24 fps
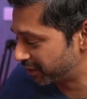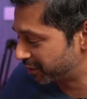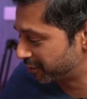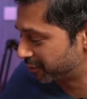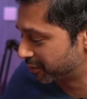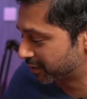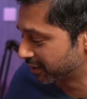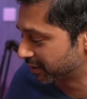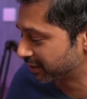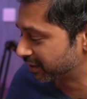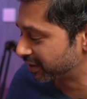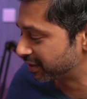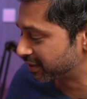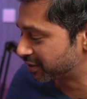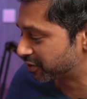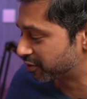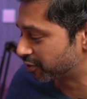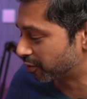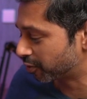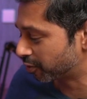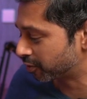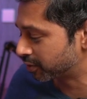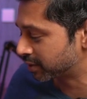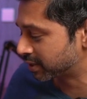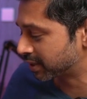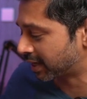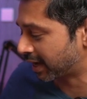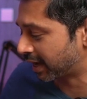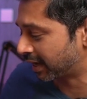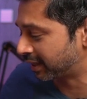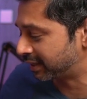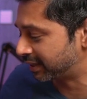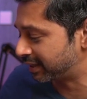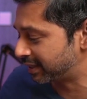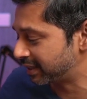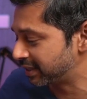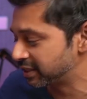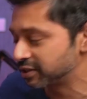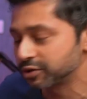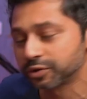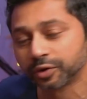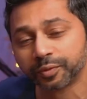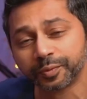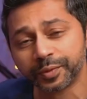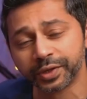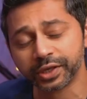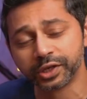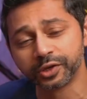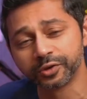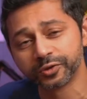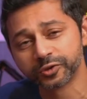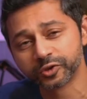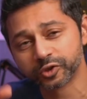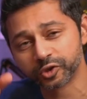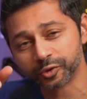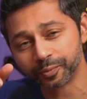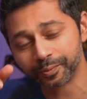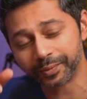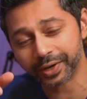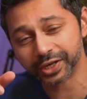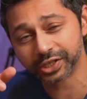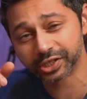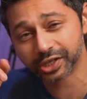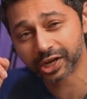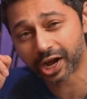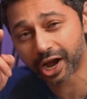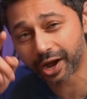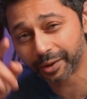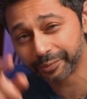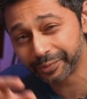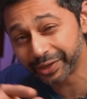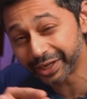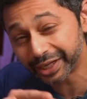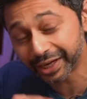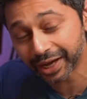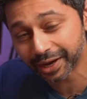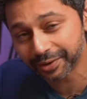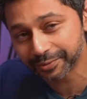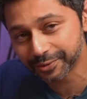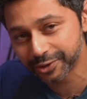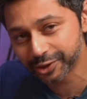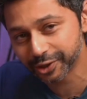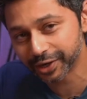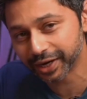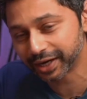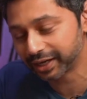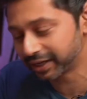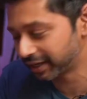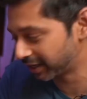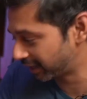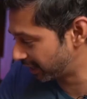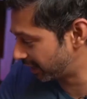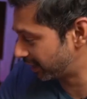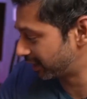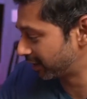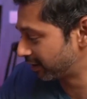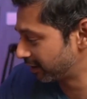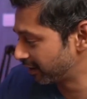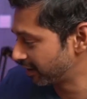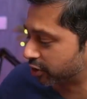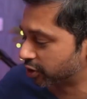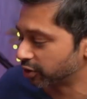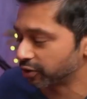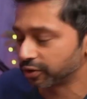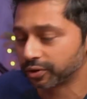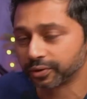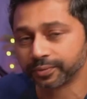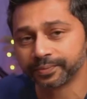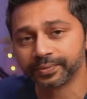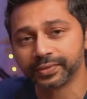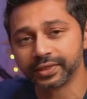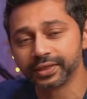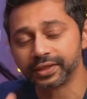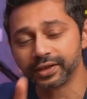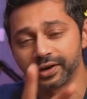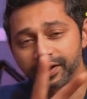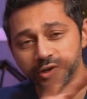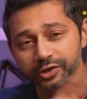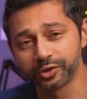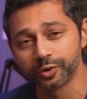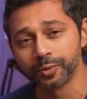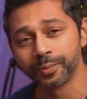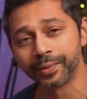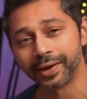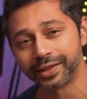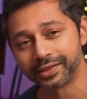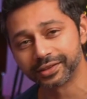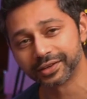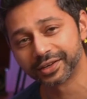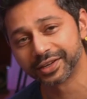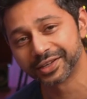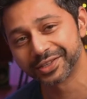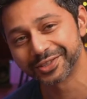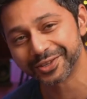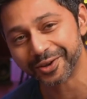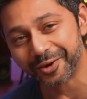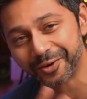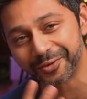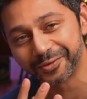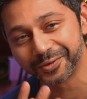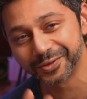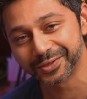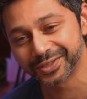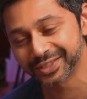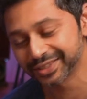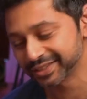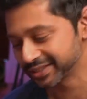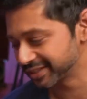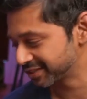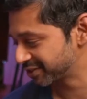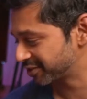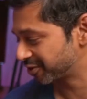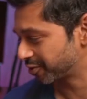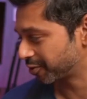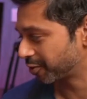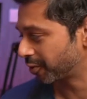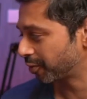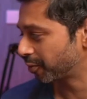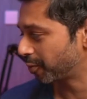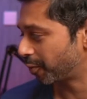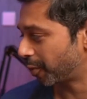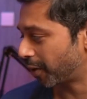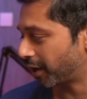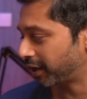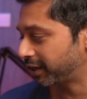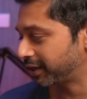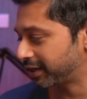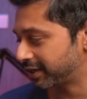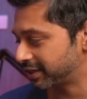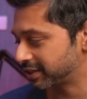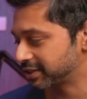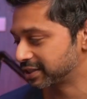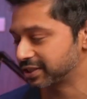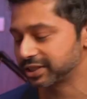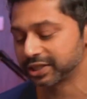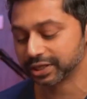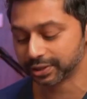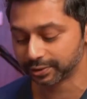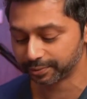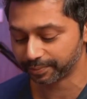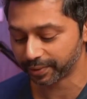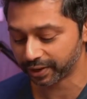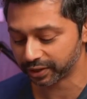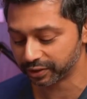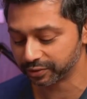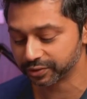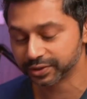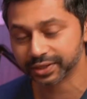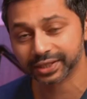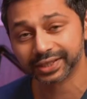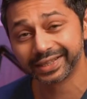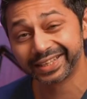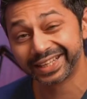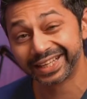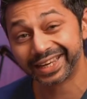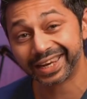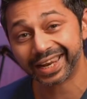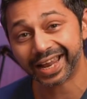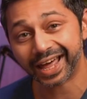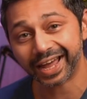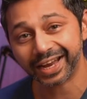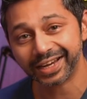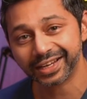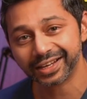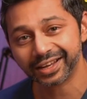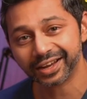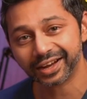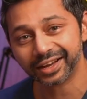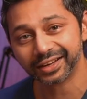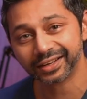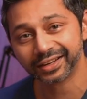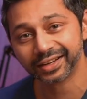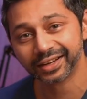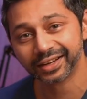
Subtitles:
using these drones, and these will be used to measure how many times you get hit. So there are 2 methods of using this drone. One is just by using the light gun,